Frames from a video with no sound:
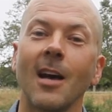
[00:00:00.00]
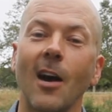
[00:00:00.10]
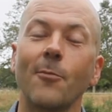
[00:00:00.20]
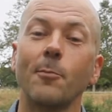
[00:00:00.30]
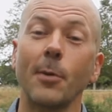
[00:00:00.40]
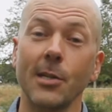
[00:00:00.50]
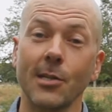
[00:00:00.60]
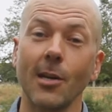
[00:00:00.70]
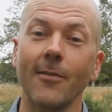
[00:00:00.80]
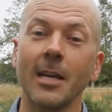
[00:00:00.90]
of
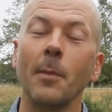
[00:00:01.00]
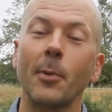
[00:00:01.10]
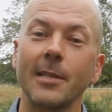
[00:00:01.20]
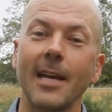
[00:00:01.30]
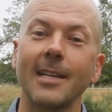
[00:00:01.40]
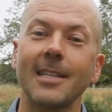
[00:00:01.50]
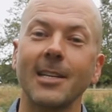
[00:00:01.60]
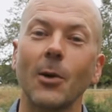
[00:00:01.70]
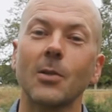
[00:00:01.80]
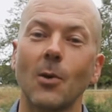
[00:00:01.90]
preserving and protecting
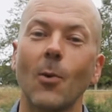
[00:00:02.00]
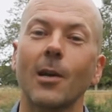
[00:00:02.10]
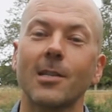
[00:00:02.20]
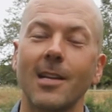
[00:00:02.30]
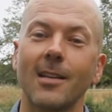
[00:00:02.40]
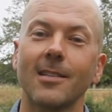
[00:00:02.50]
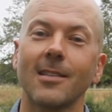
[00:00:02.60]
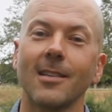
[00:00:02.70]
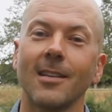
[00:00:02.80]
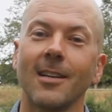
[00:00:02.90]
coastal watersheds.